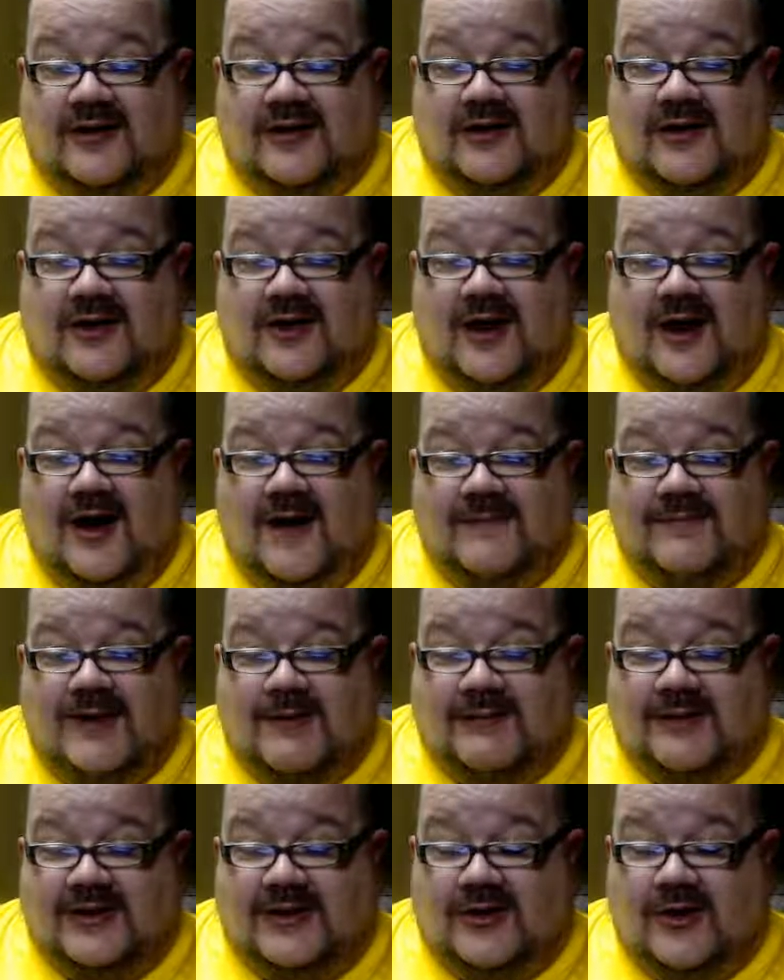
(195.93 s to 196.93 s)
Then
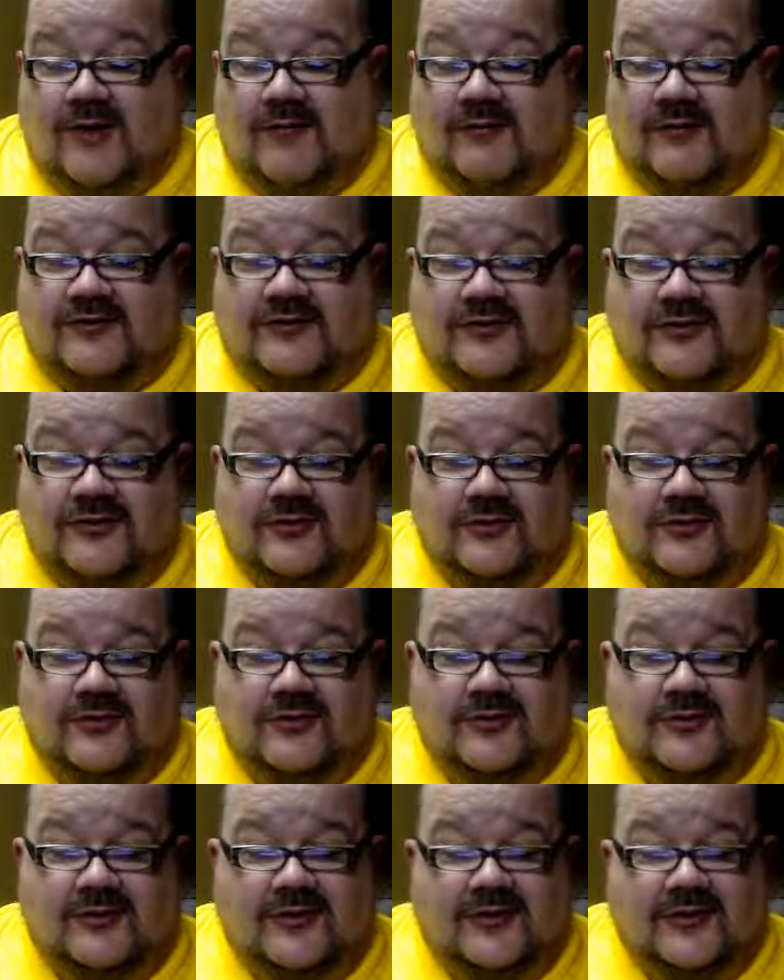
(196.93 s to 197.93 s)
we get over
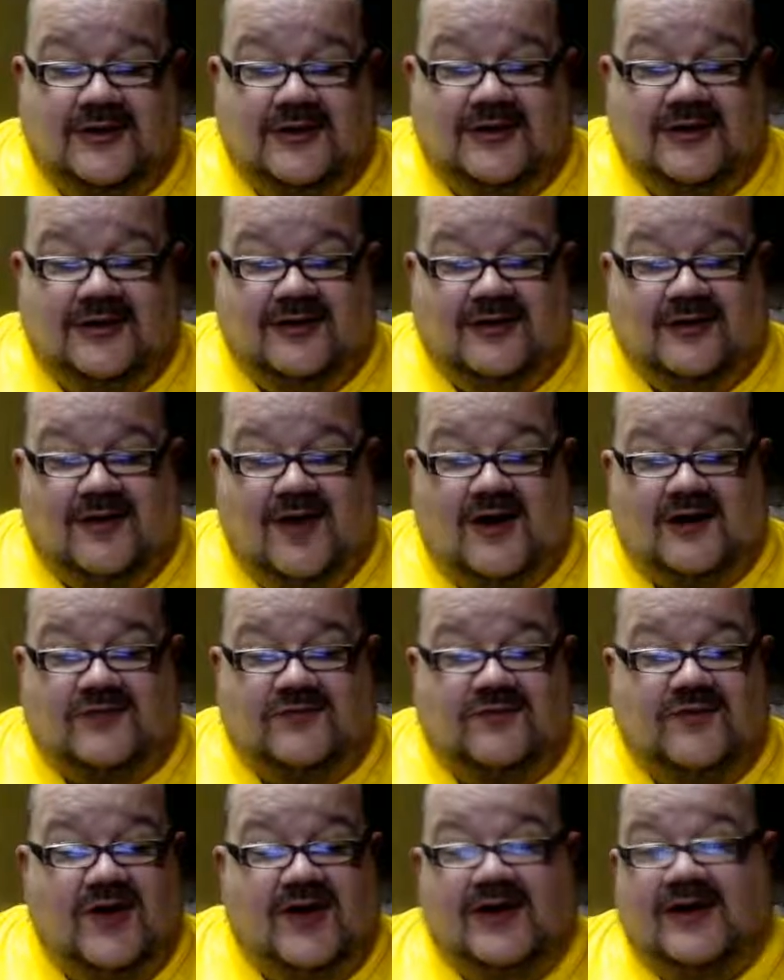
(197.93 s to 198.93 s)
to the Las
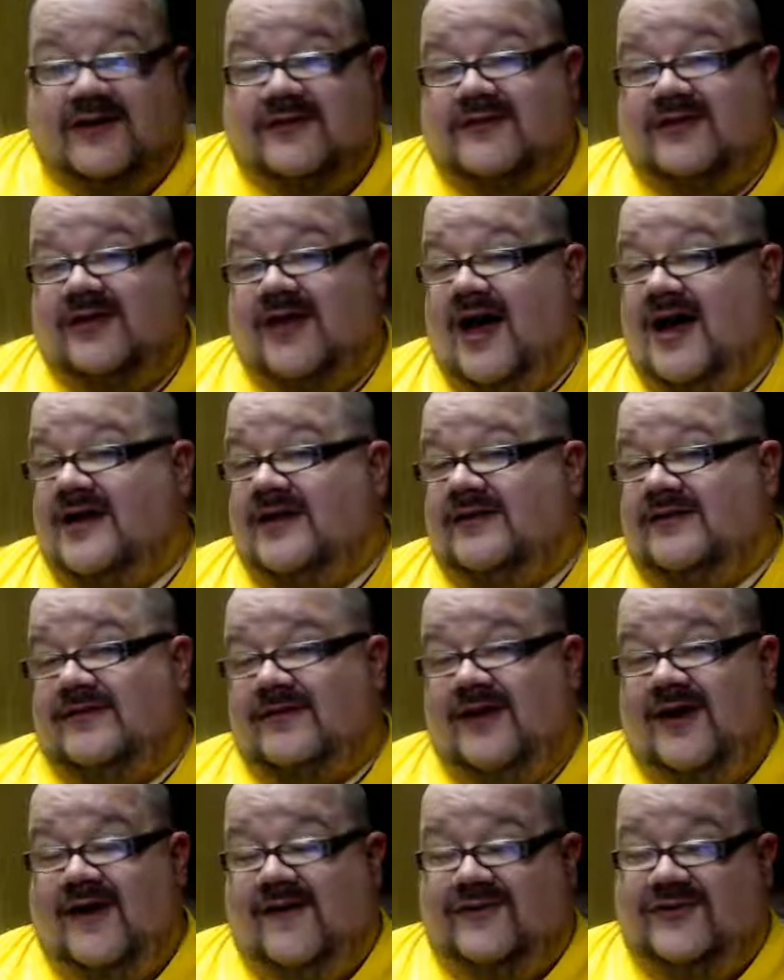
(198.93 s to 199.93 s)
Vegas Lights
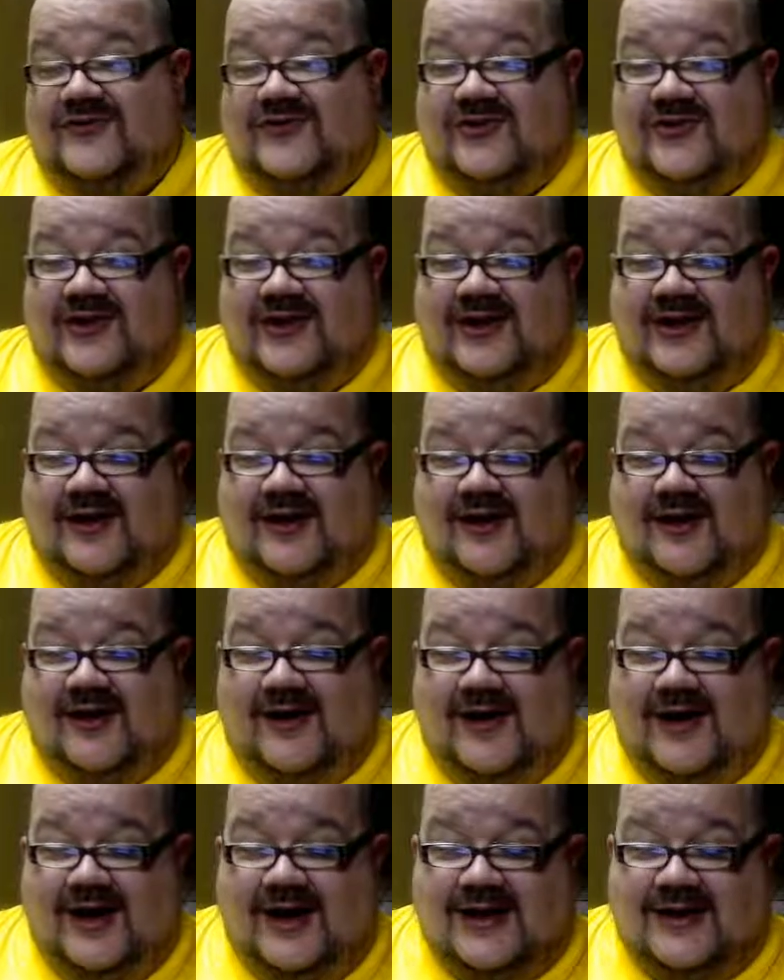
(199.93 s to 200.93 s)
FC,
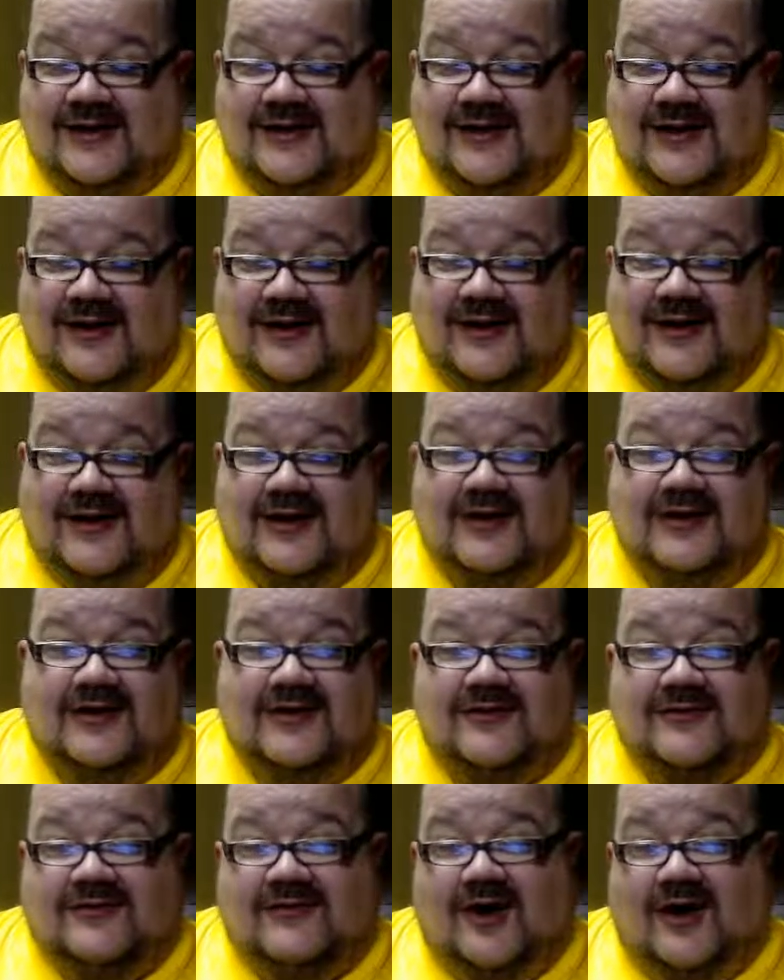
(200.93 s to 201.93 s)
and it
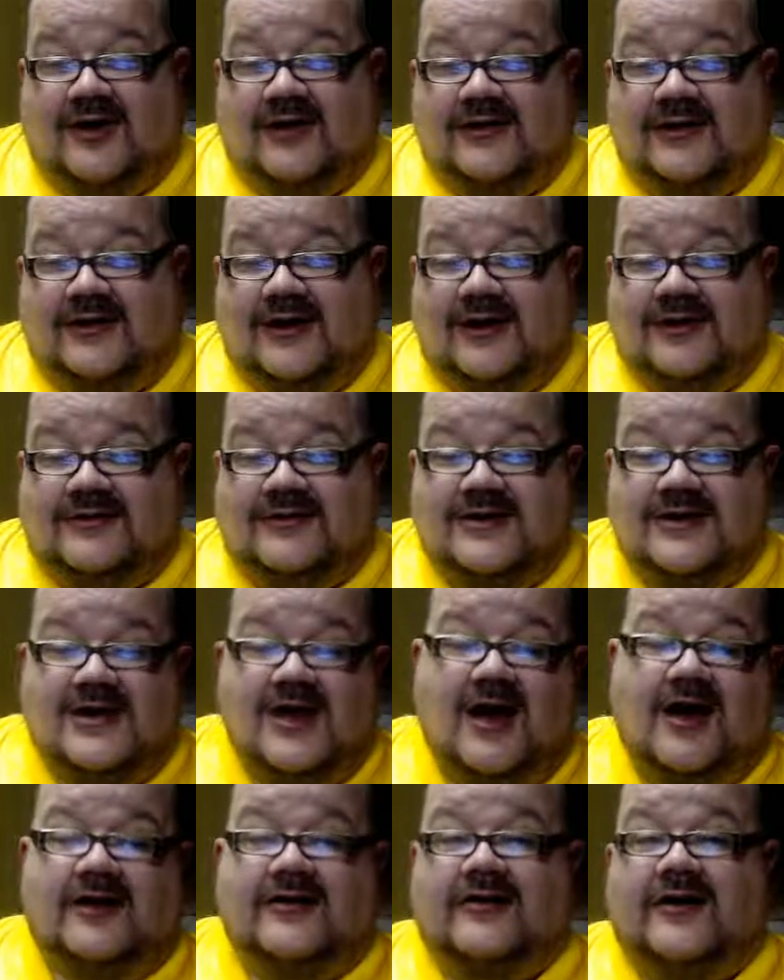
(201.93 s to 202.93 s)
is done in a
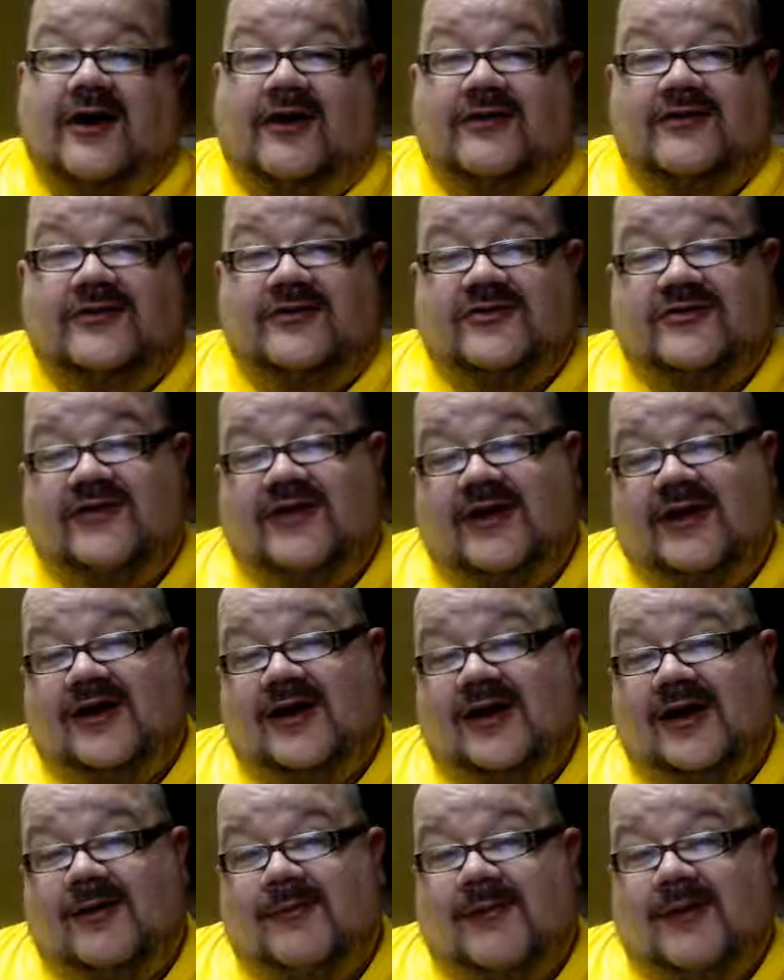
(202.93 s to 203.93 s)
neon color
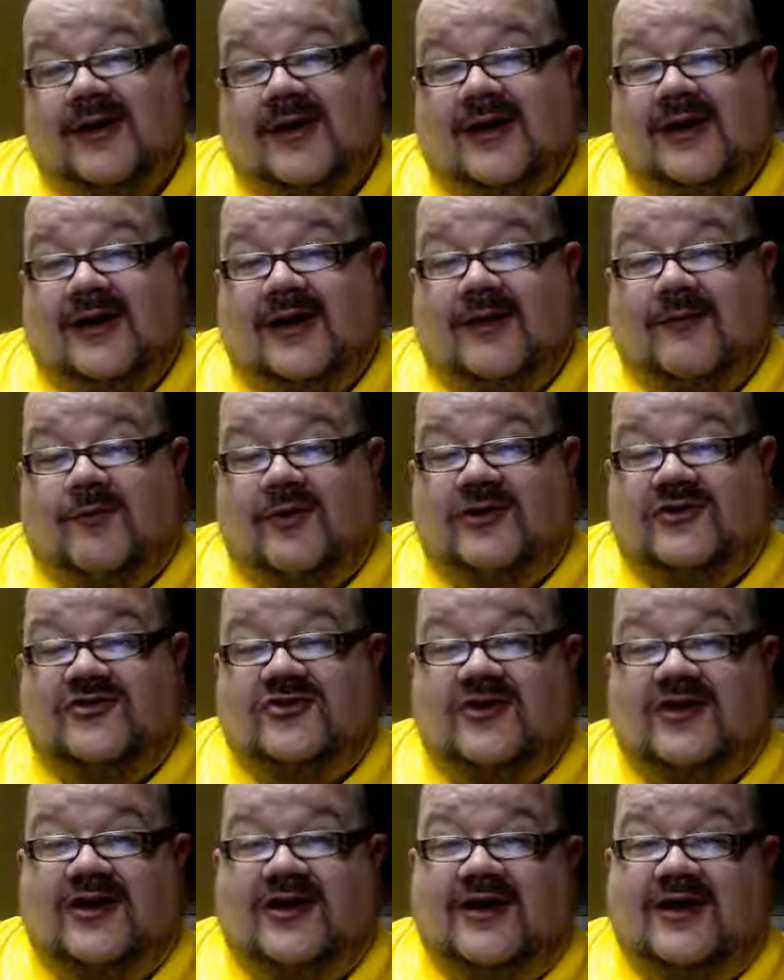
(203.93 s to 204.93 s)
scheme, which
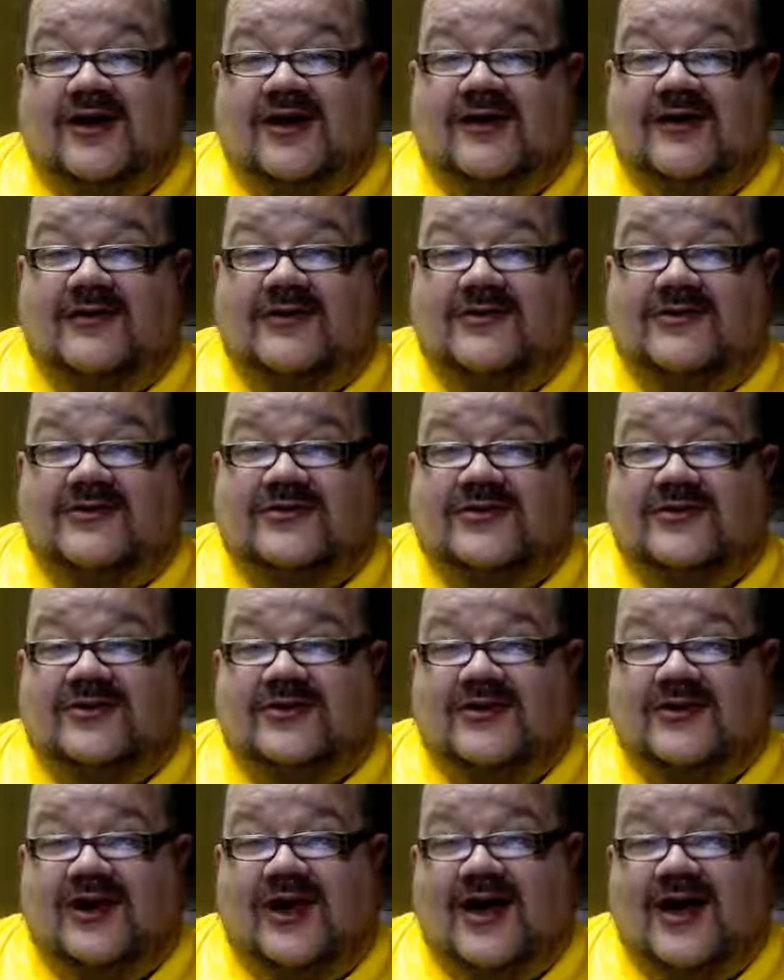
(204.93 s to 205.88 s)
is